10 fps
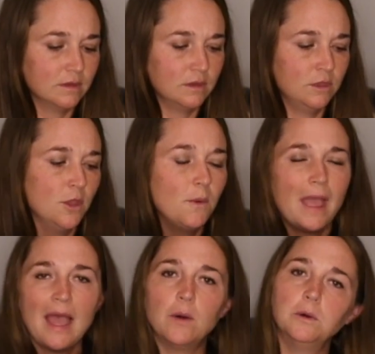know
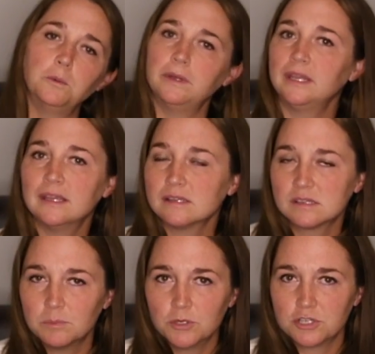how it would get
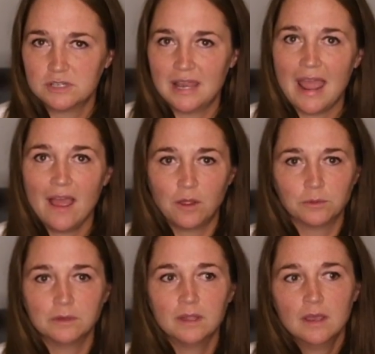smushed down